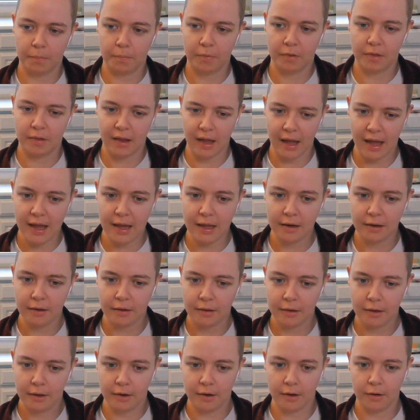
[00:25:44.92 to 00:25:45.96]
stayed
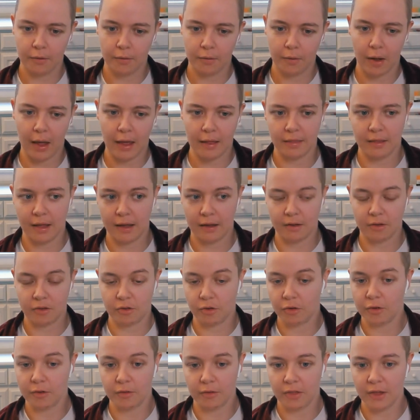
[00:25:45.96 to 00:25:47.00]
you know and like
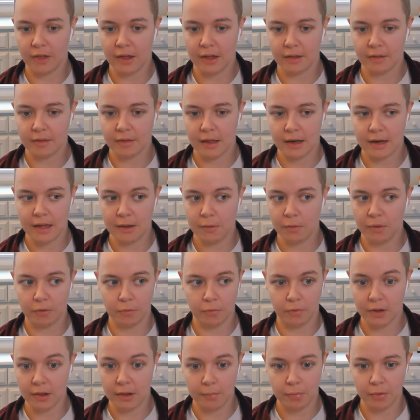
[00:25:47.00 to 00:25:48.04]
certain things that he was
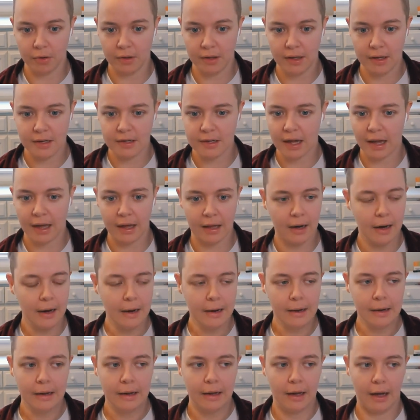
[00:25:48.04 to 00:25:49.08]
really brilliant at
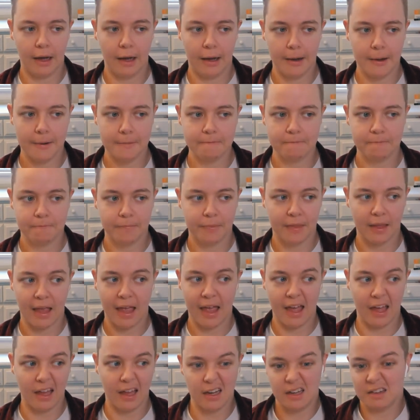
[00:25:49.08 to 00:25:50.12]
um,
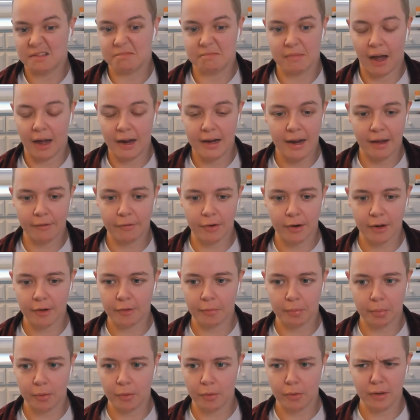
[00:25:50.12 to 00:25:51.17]
and I never
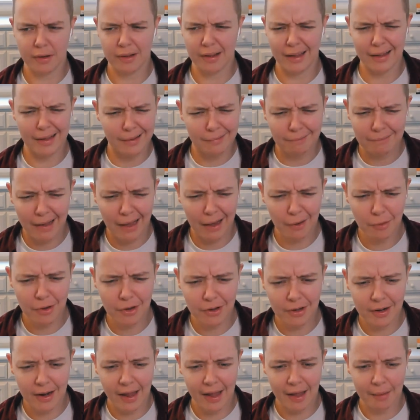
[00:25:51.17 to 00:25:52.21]
explored like how
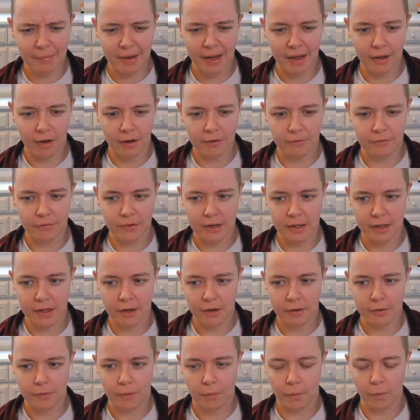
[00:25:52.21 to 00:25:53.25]
good am I on
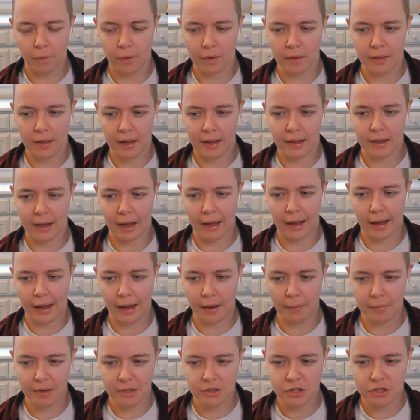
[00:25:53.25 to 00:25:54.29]
video or like how
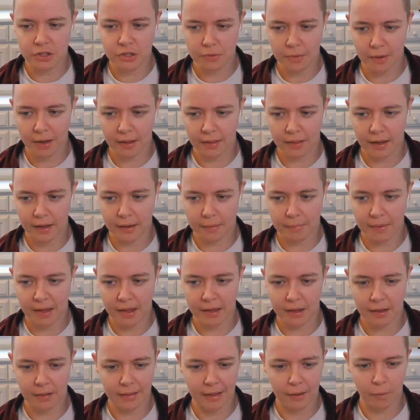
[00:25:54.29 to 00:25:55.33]
much do I like
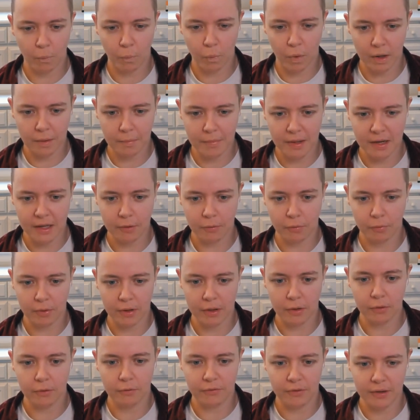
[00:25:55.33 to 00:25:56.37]
making like one minute
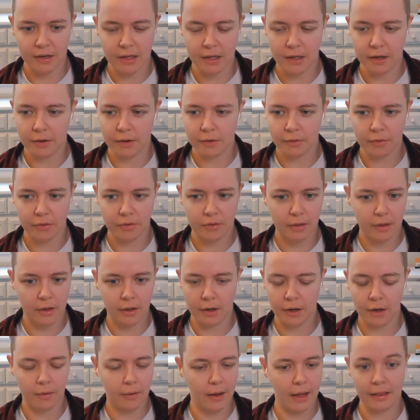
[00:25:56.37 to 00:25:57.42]
reel videos, you
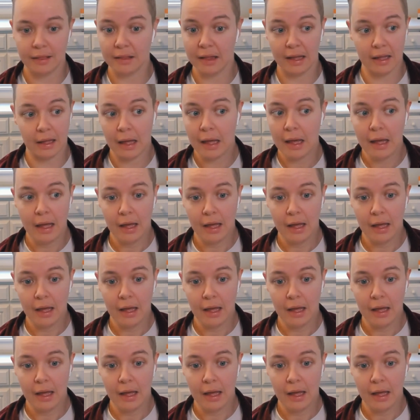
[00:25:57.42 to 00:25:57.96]
know? And like